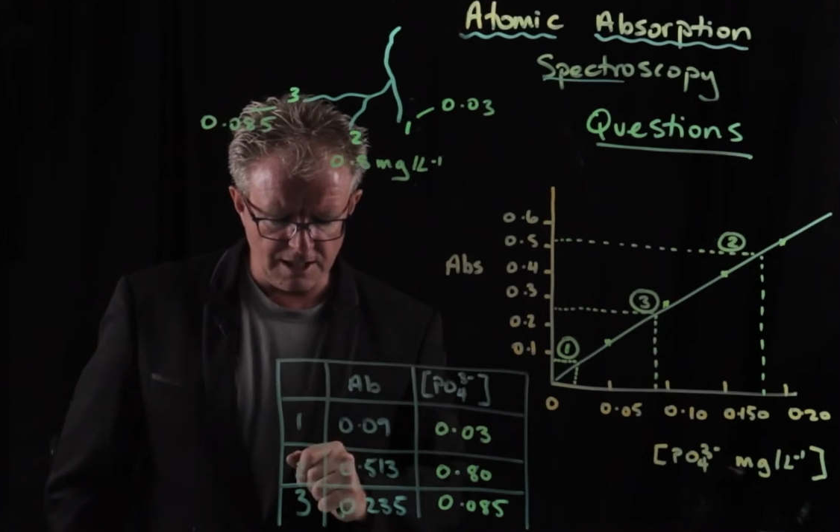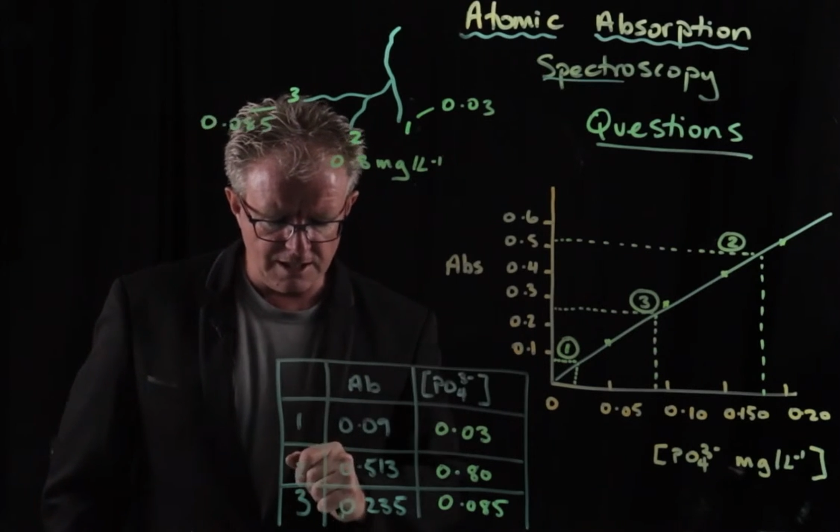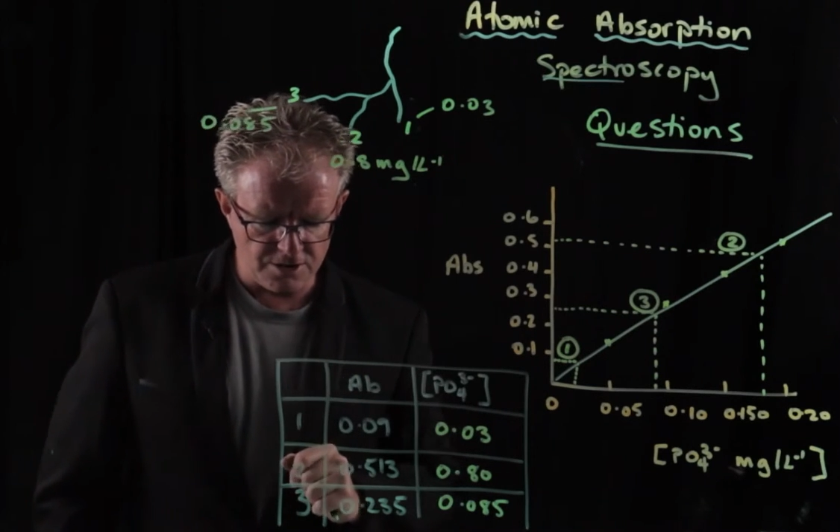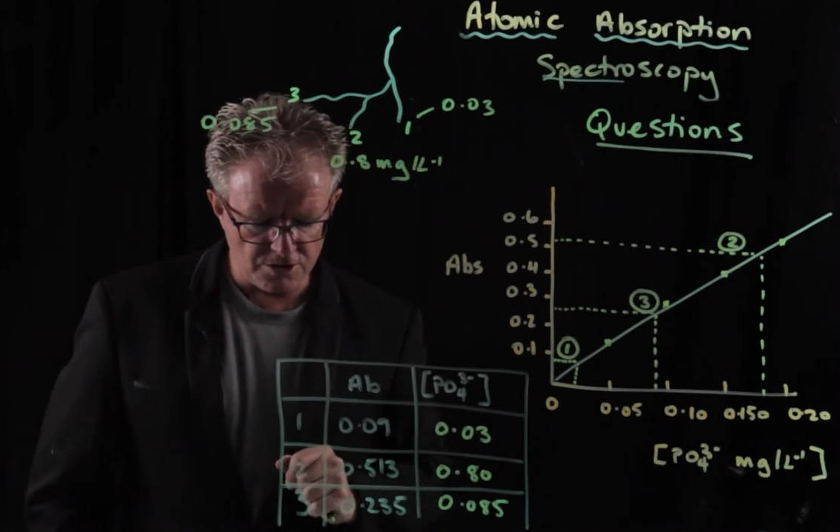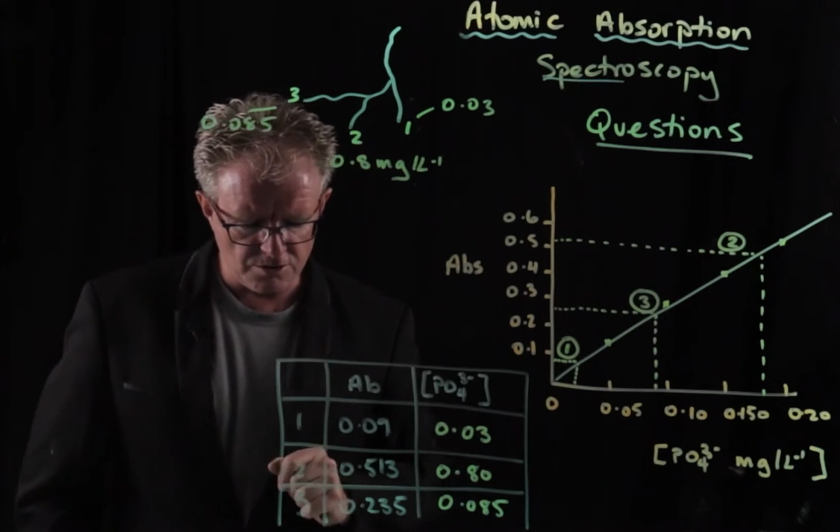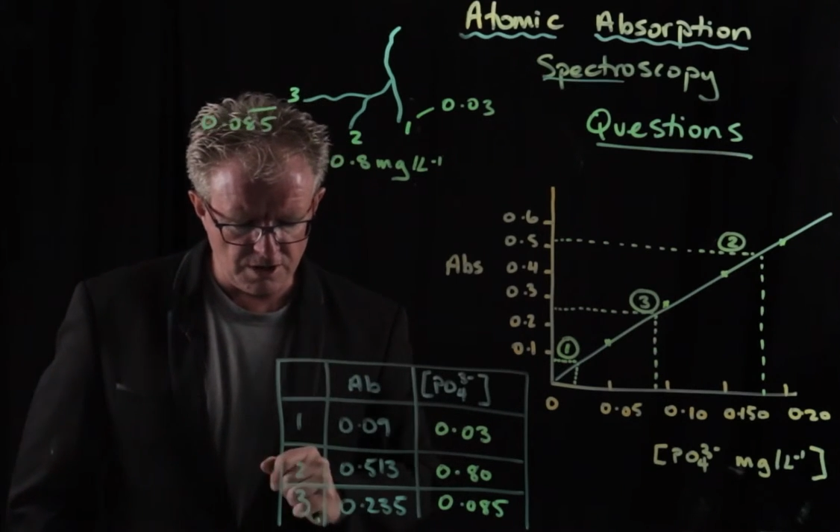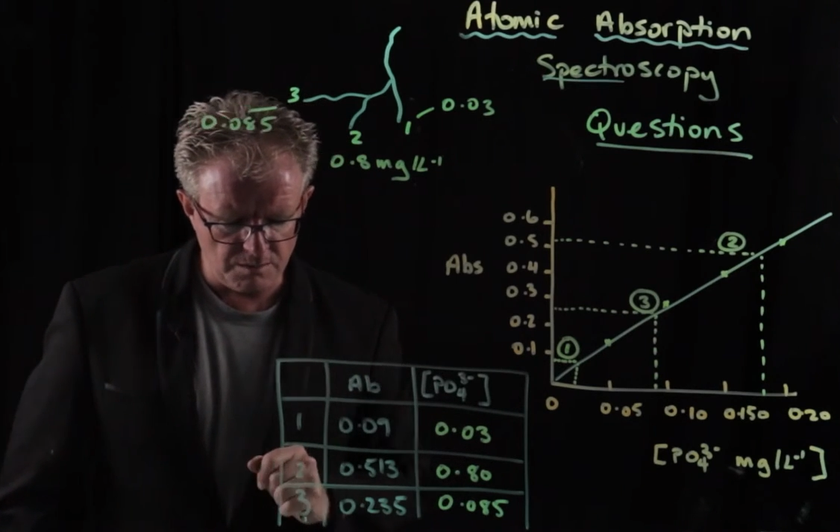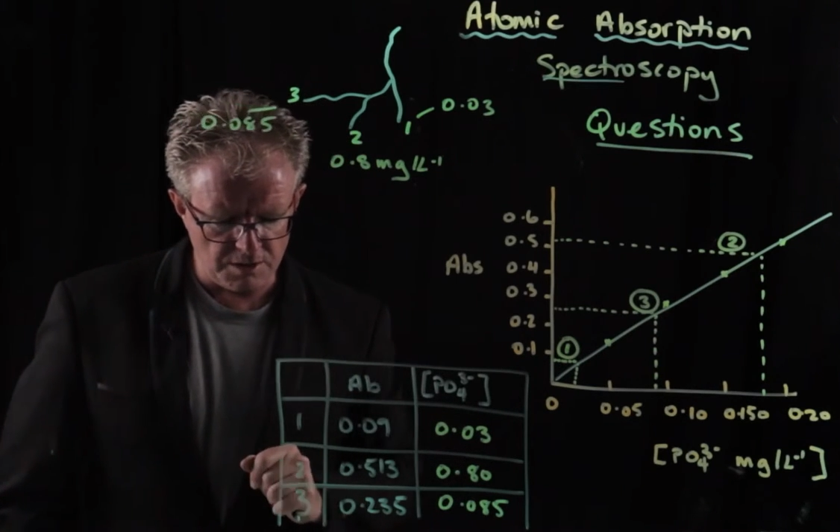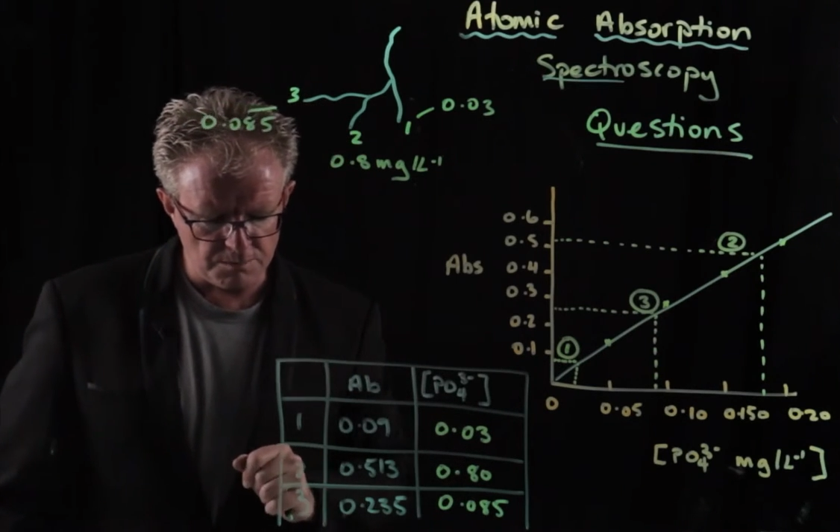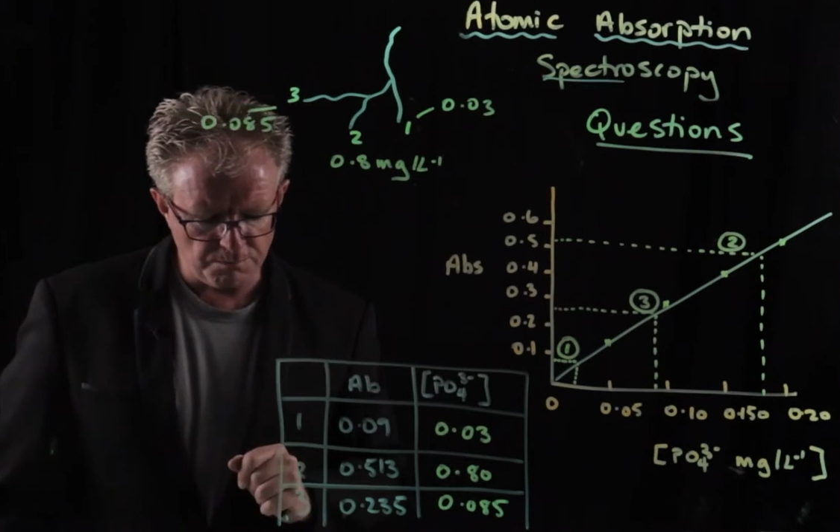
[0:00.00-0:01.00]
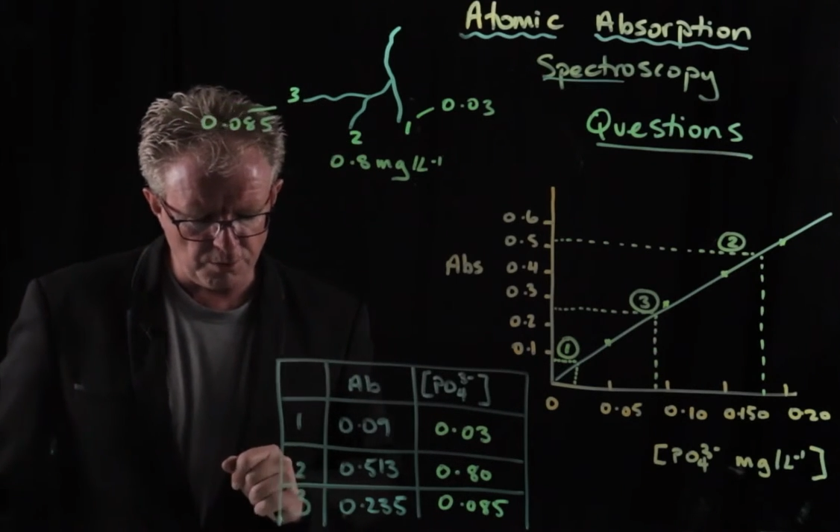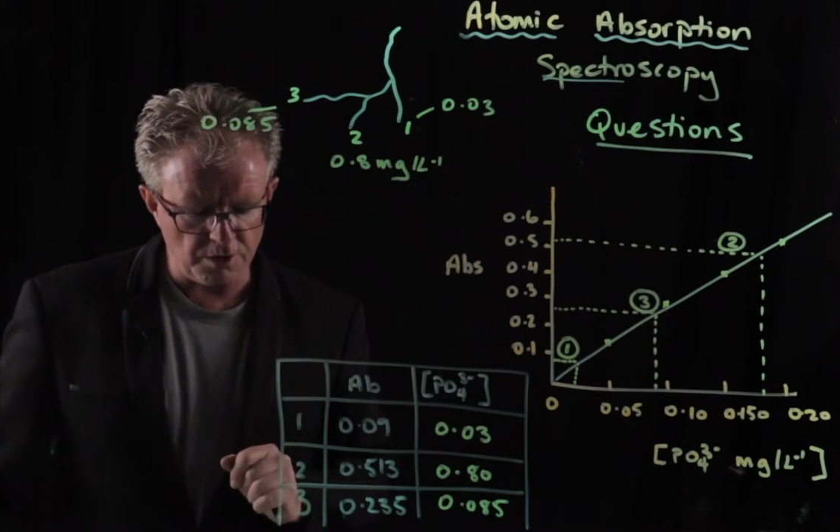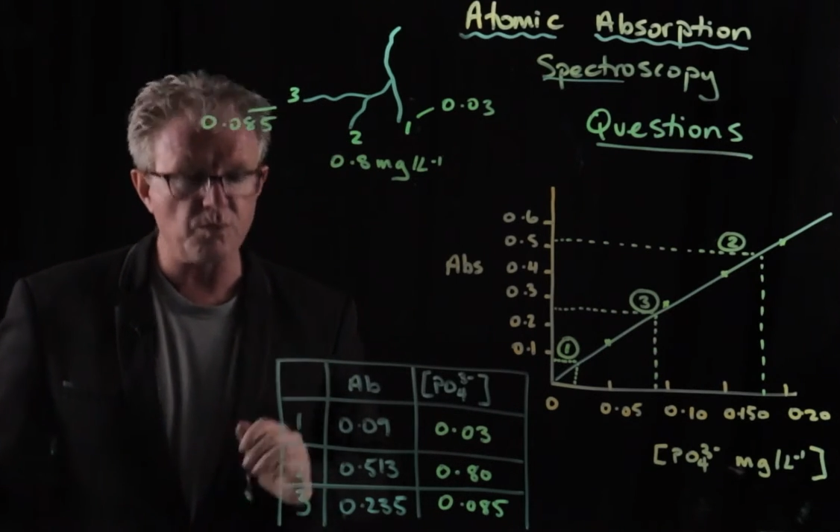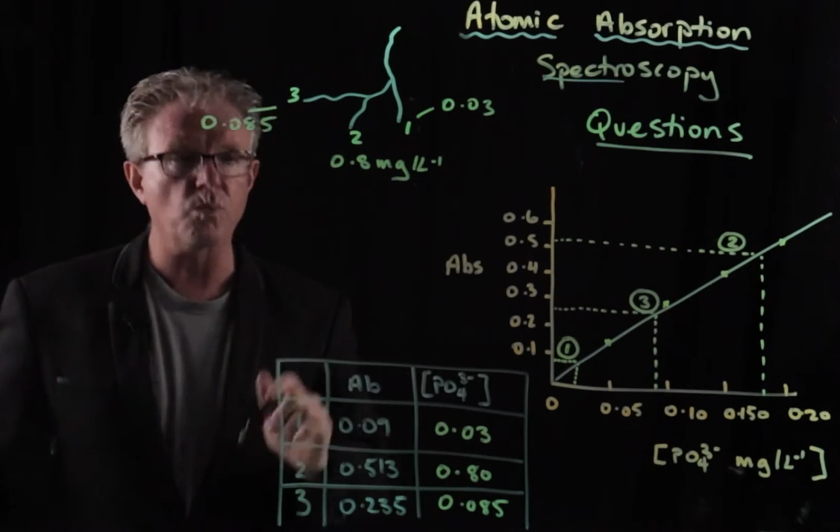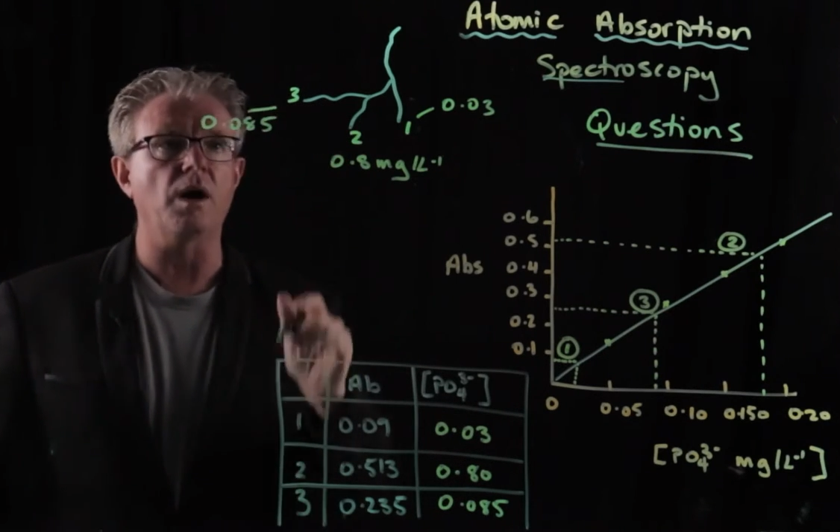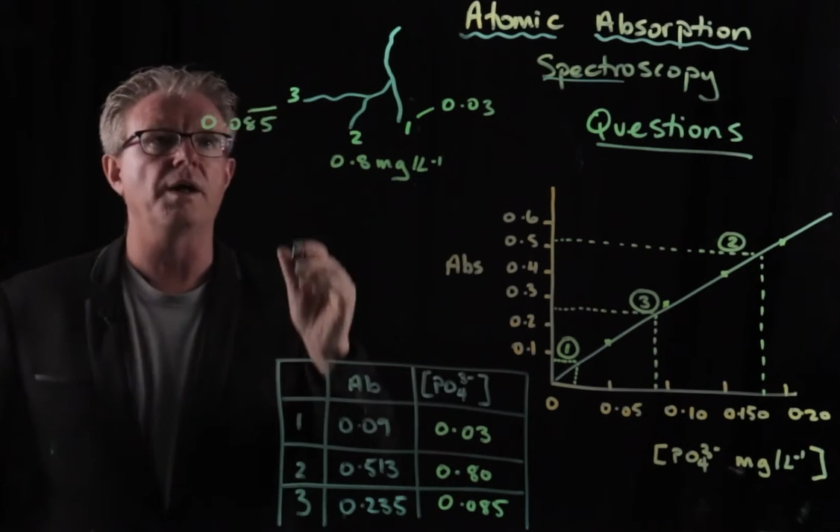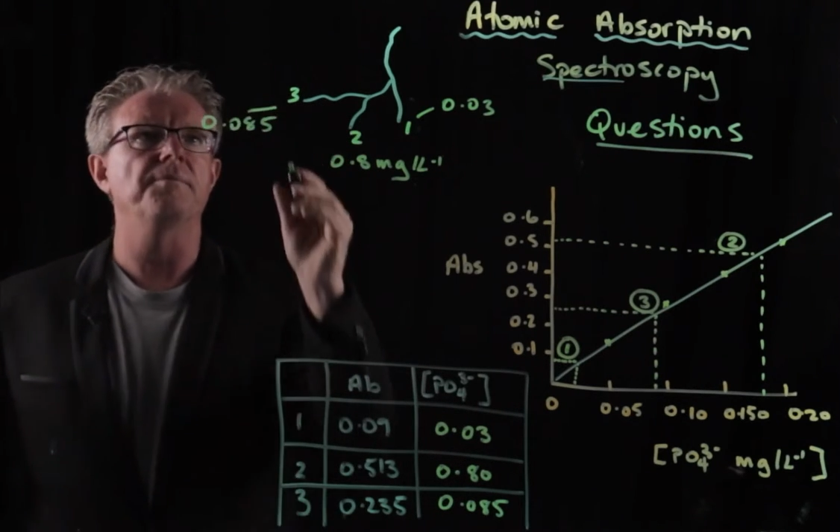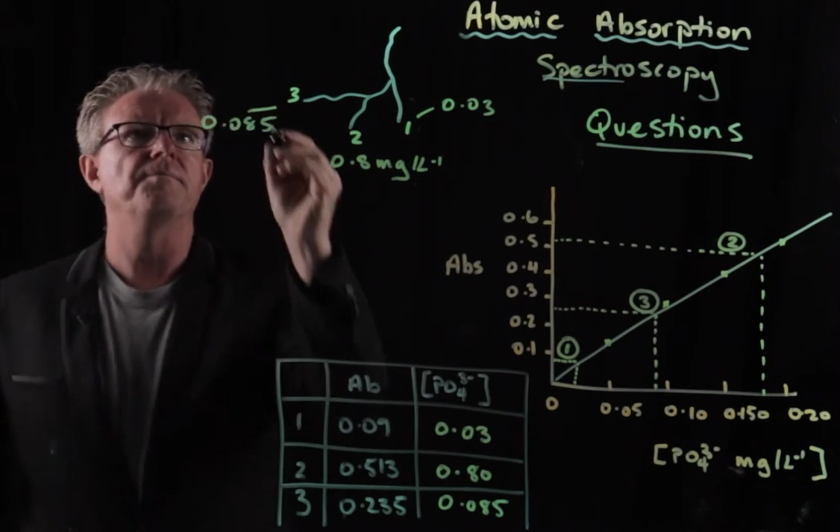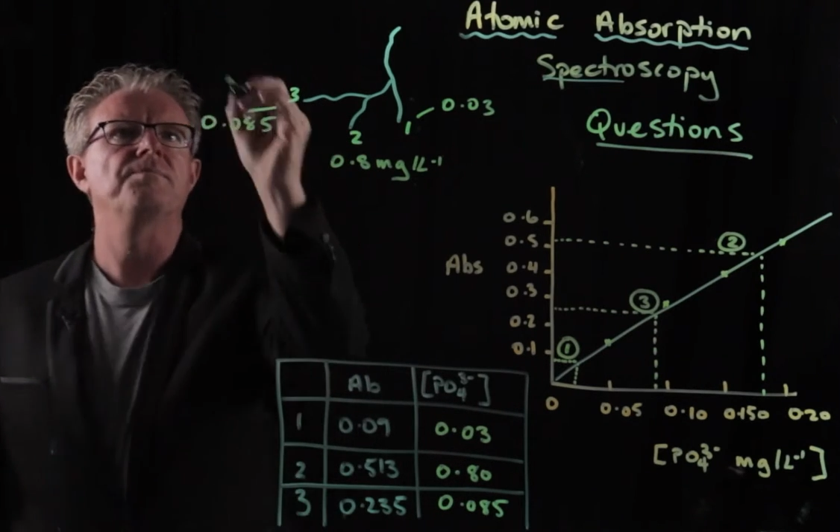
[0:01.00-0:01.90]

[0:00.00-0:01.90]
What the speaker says: in a stream is 0.1.